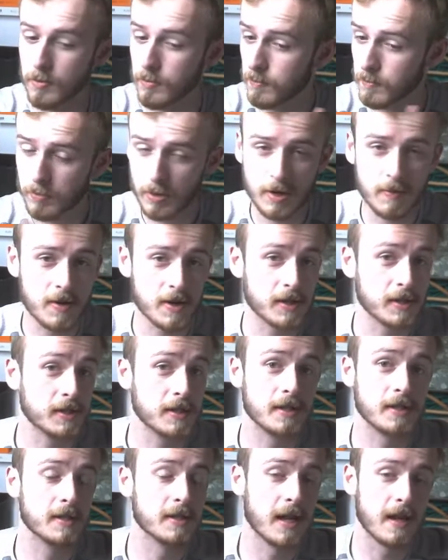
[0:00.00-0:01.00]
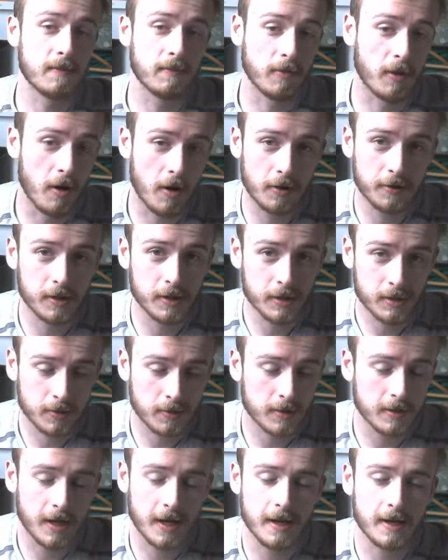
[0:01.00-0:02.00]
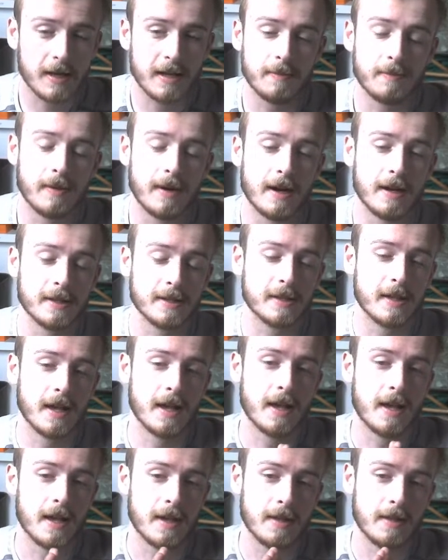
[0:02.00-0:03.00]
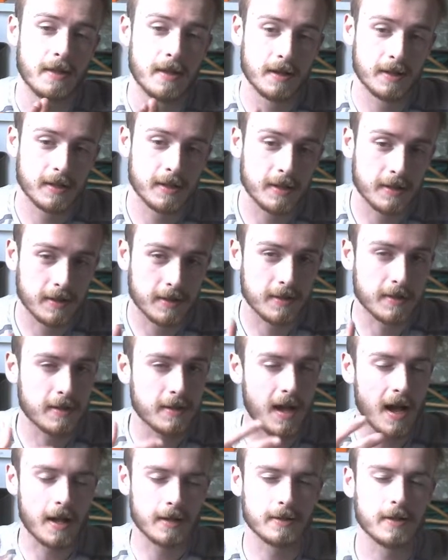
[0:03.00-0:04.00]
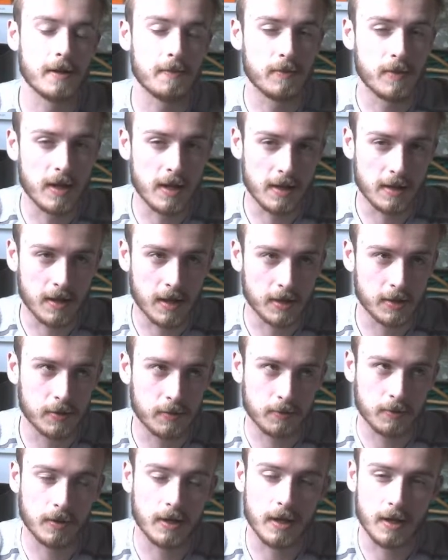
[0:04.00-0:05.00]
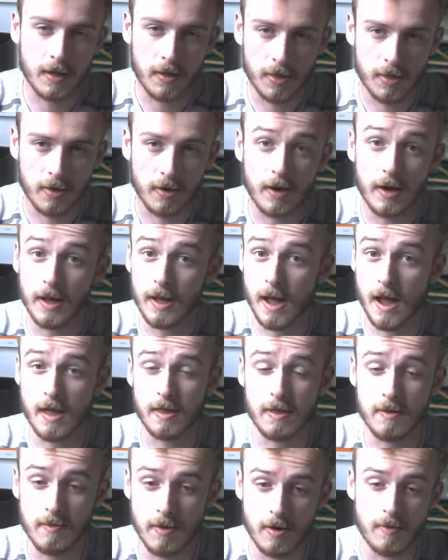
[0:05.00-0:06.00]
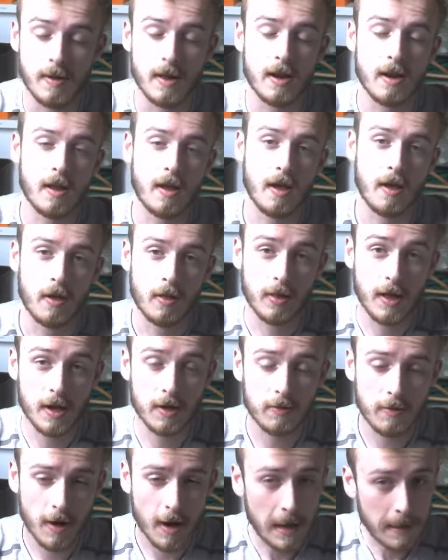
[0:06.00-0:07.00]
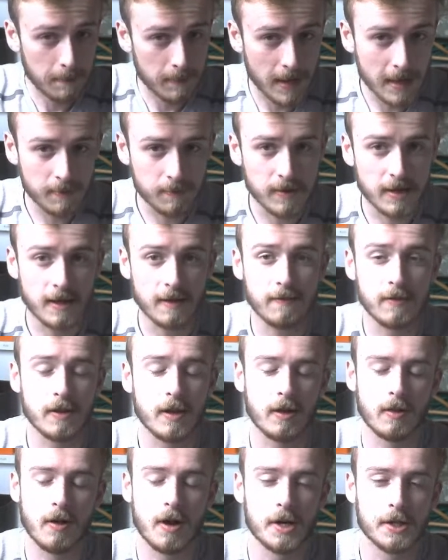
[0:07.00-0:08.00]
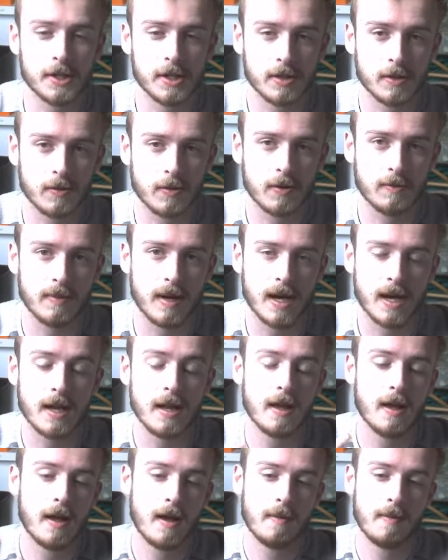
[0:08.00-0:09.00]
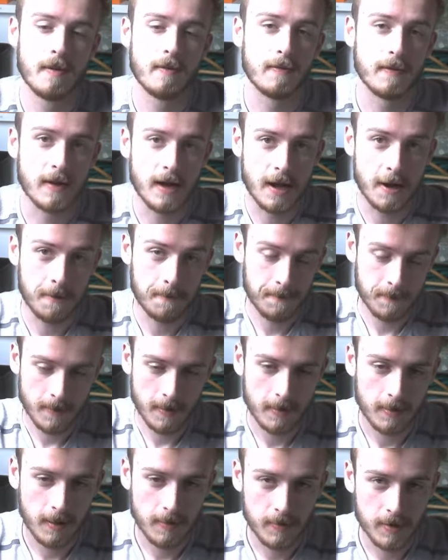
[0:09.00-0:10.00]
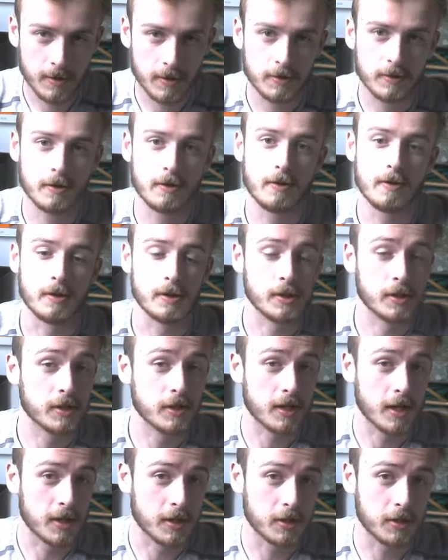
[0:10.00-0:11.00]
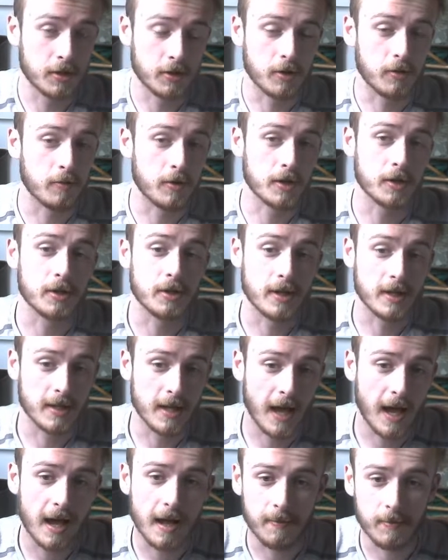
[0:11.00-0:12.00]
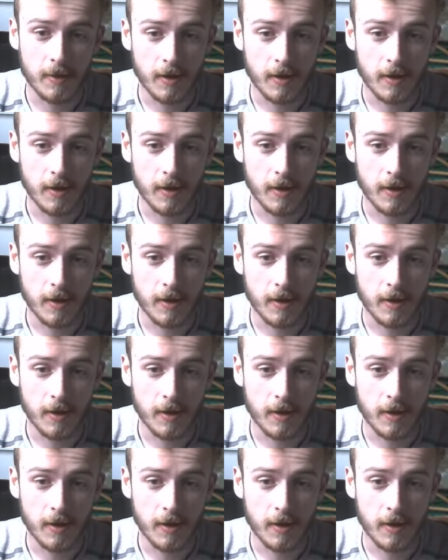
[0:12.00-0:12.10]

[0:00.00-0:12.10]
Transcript: pretty much this is the same for all Discord.NET bots. This is not something that's really concerning at the moment. Later on it might be if you get a large Discord bot, but for now let me go through and just kind of show you what you need to add.